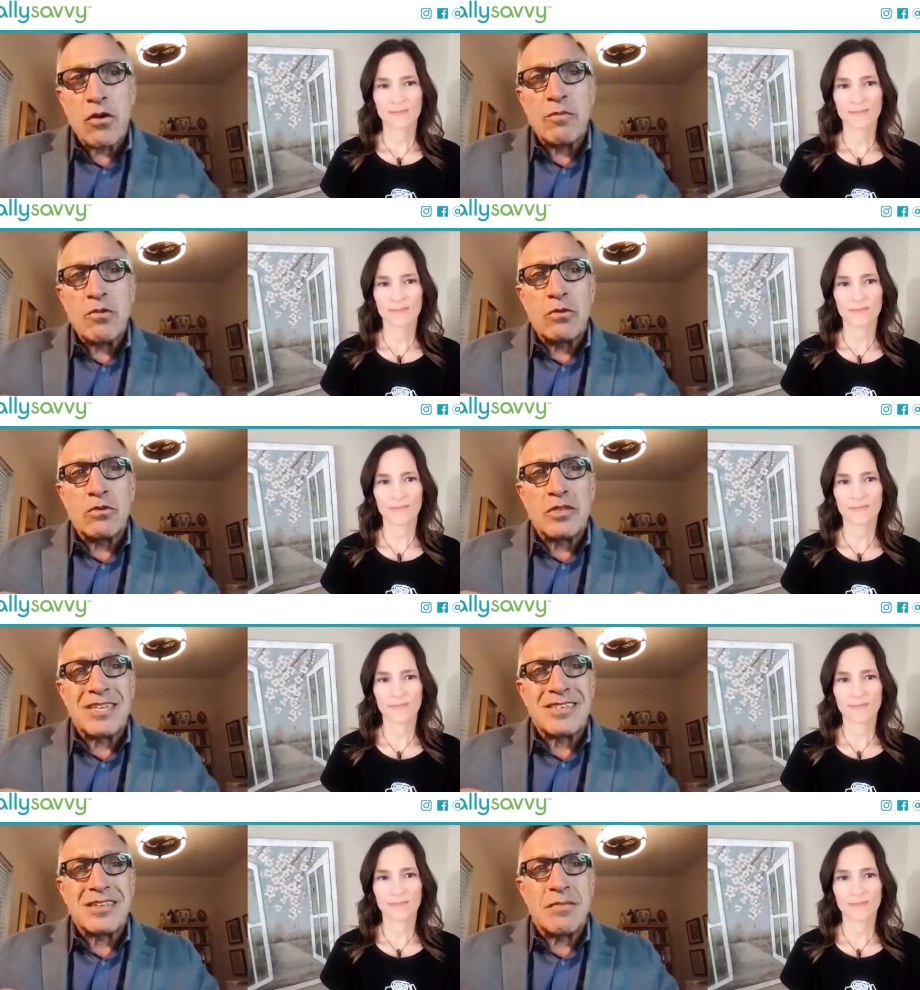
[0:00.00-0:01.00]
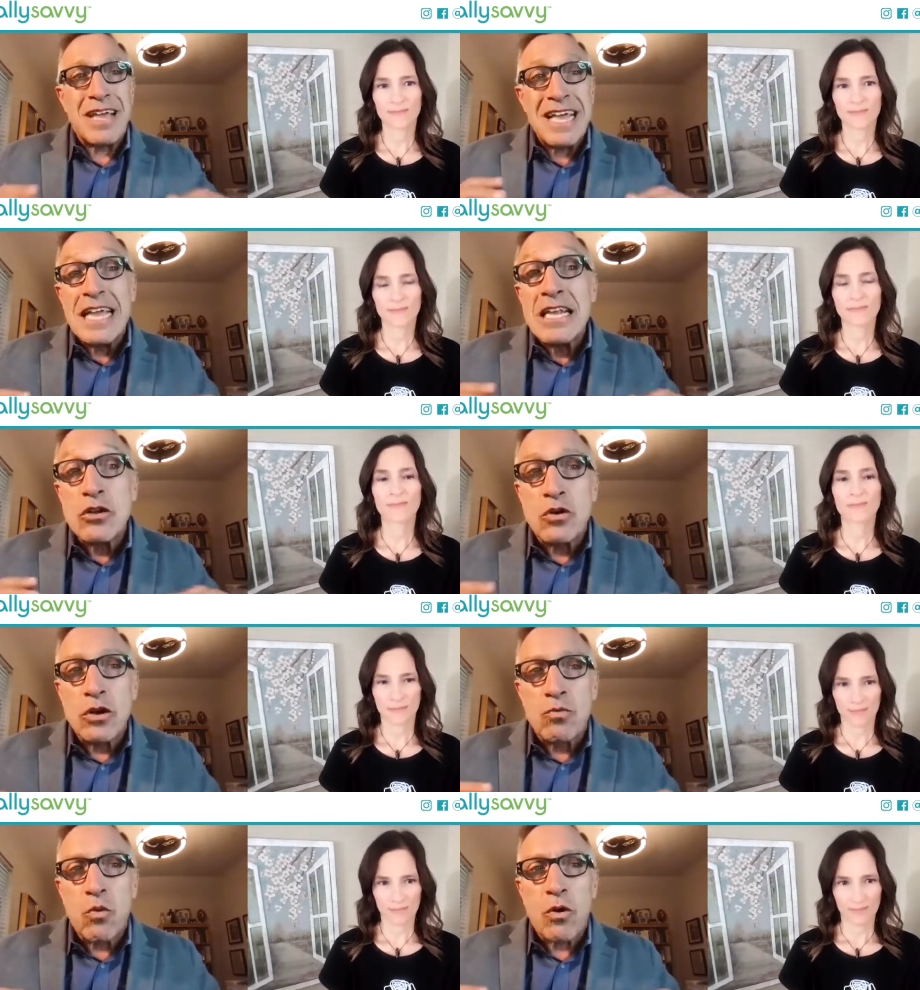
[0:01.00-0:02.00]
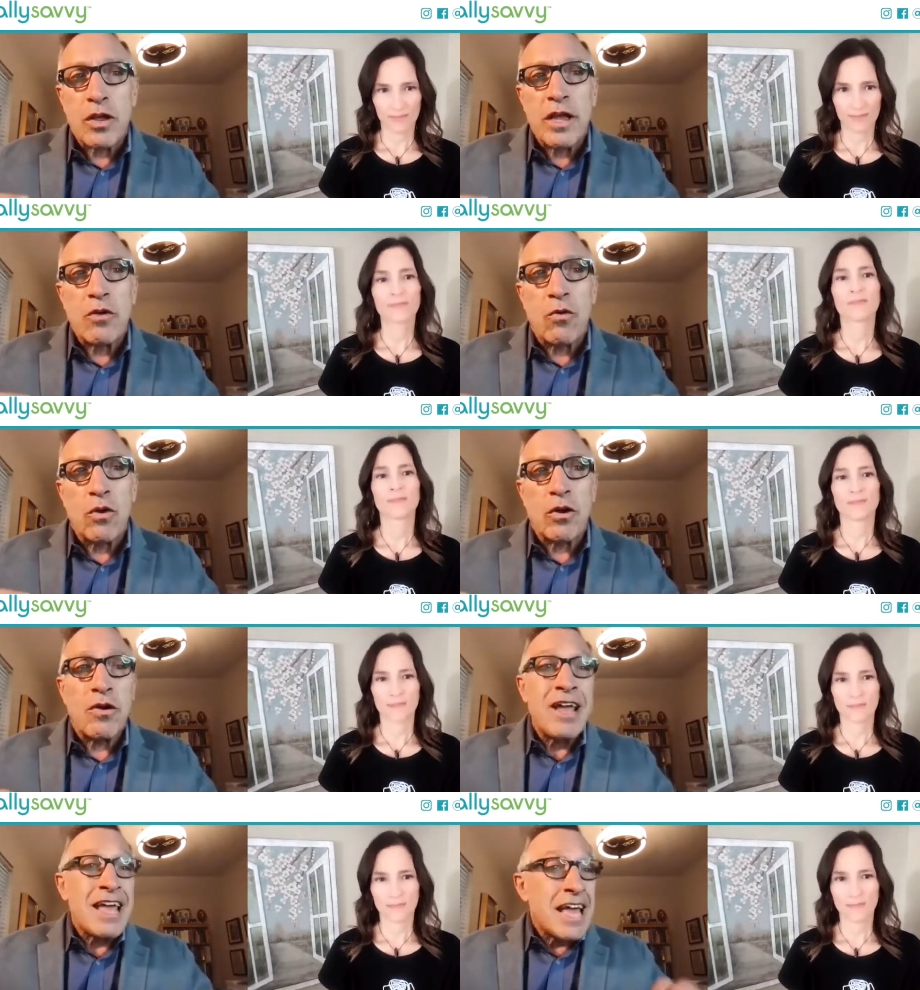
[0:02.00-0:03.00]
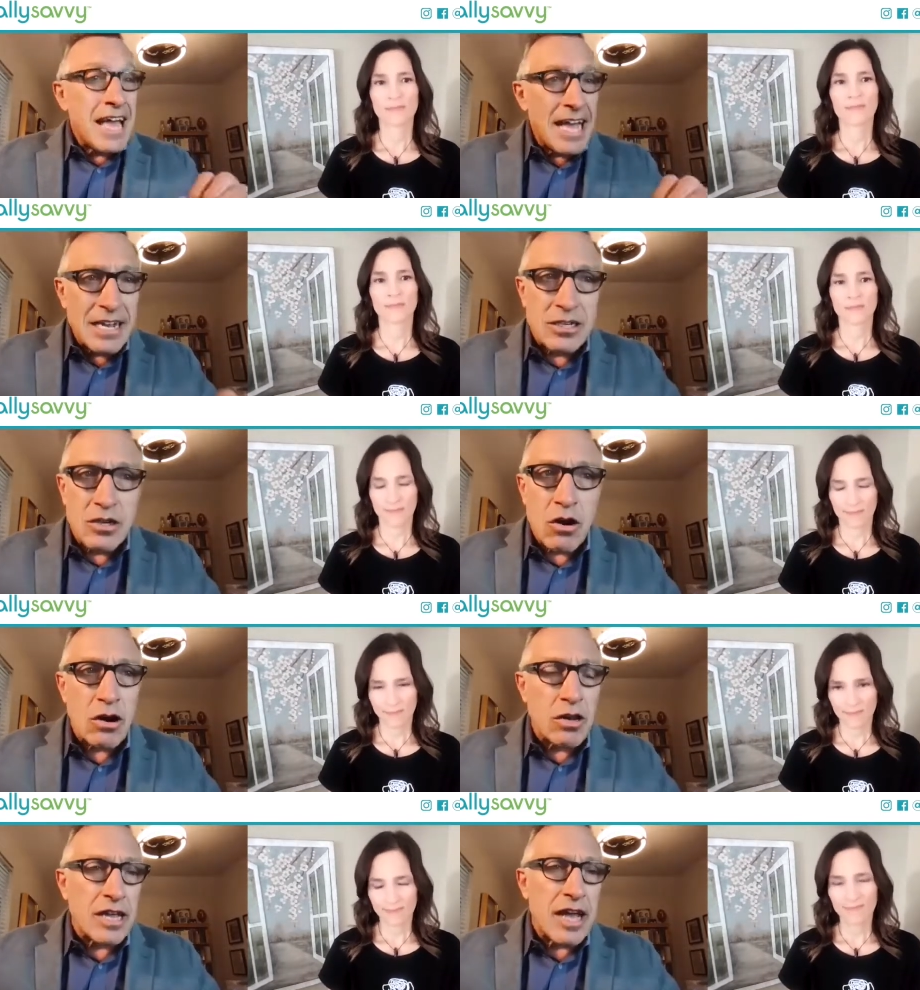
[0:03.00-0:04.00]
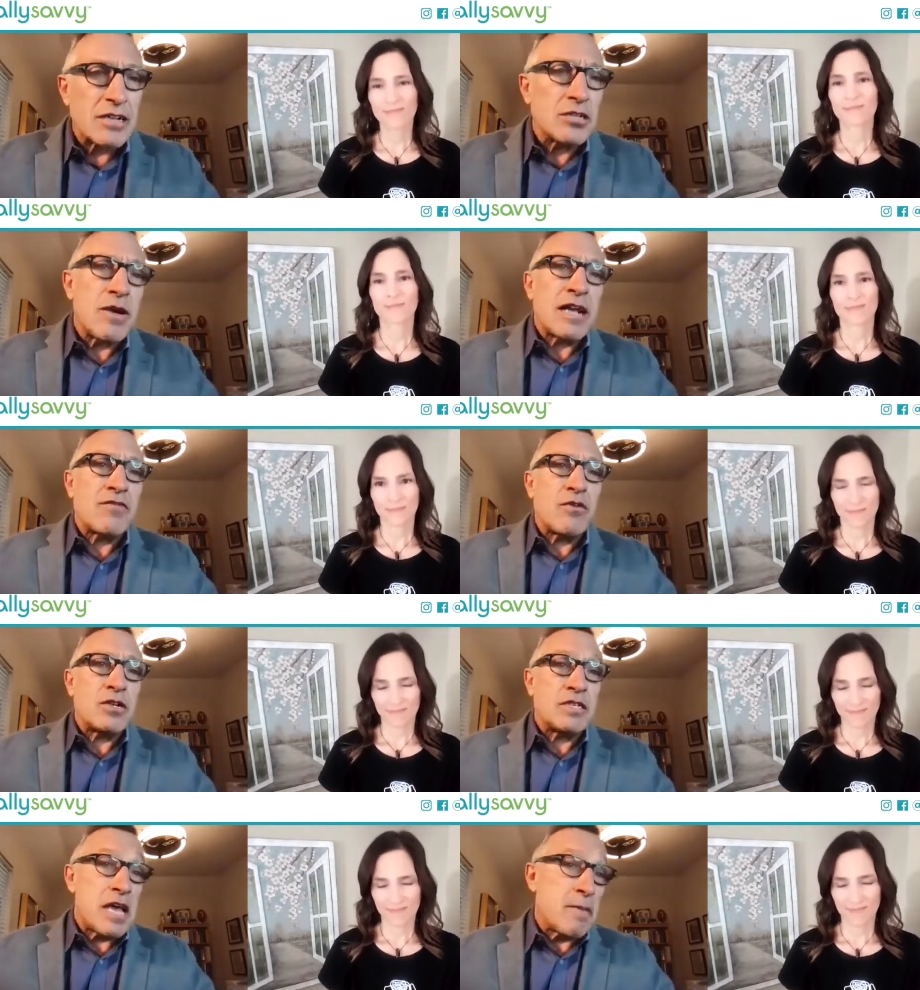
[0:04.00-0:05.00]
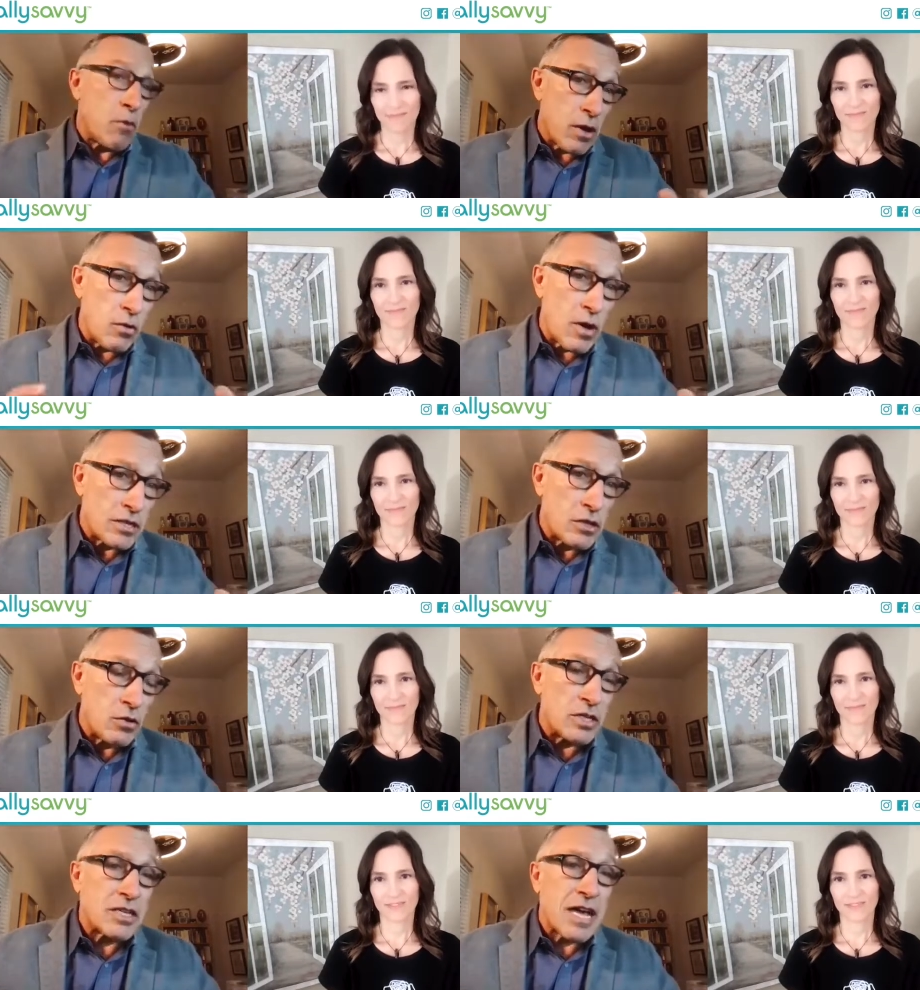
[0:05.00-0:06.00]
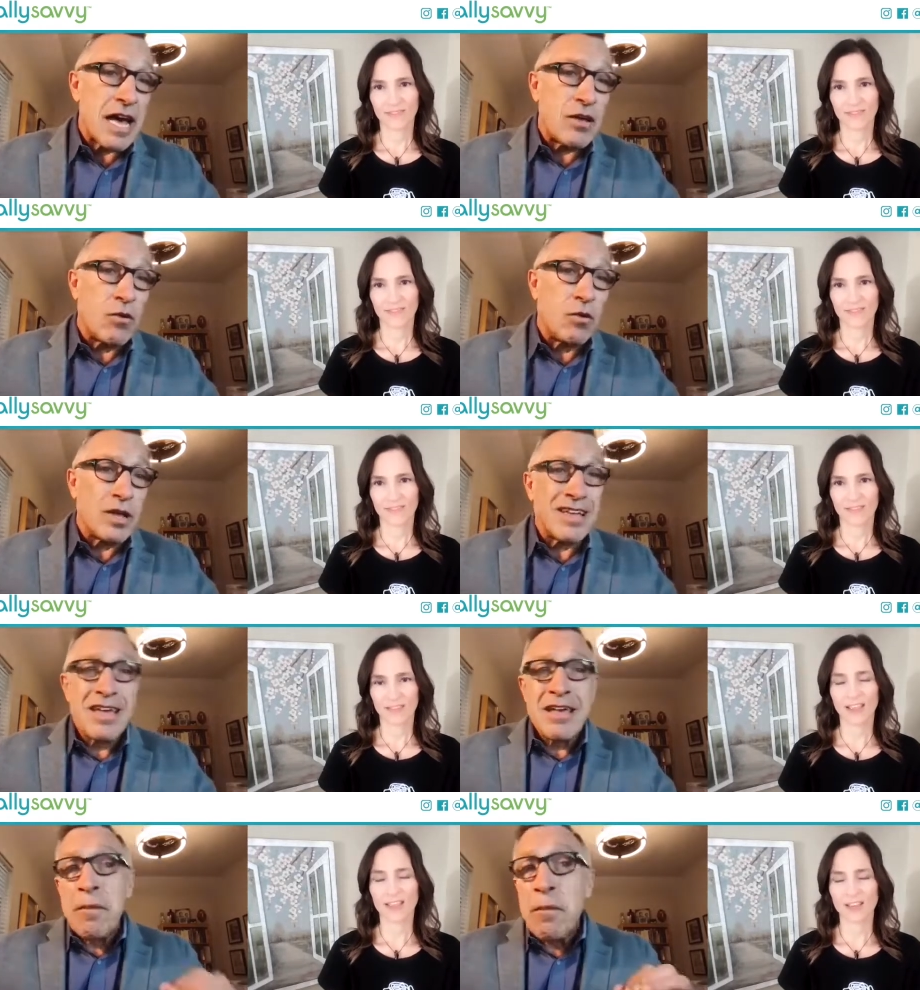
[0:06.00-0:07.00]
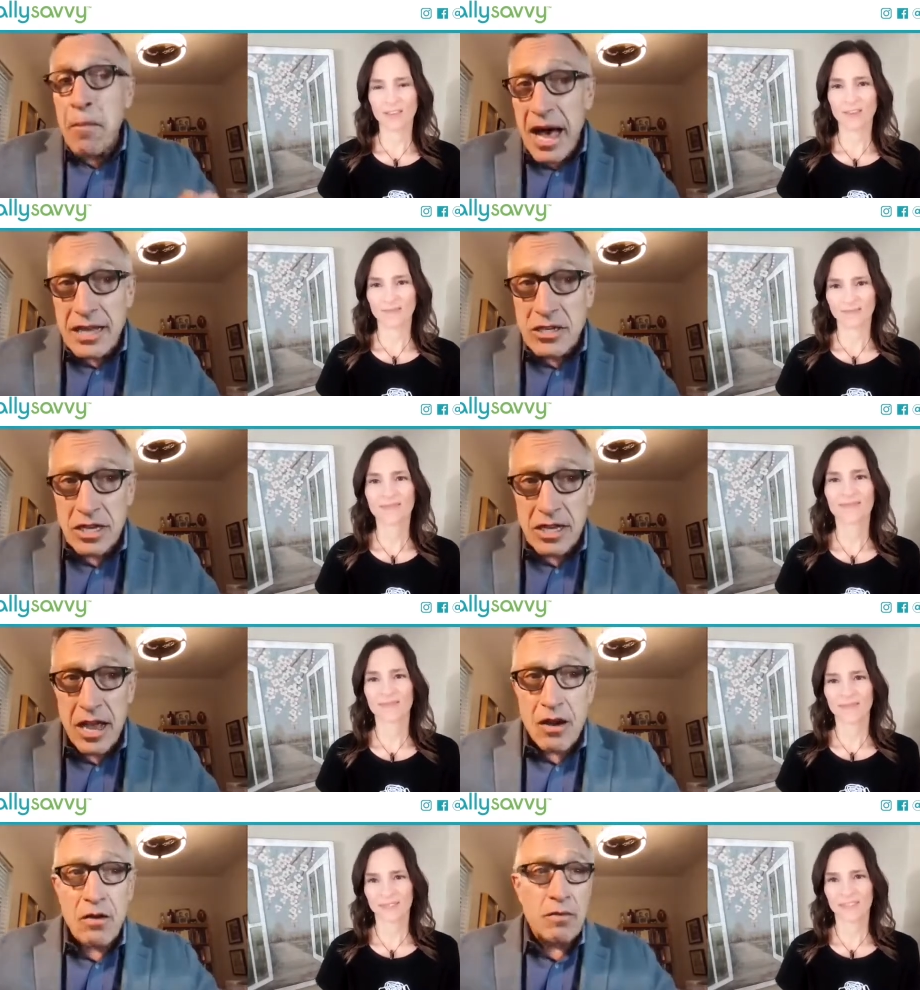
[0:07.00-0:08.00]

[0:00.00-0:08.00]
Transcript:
Speaker 1: immune system in good working order. Aged garlic extract, for example, otherwise known as Kyolic, Moducare,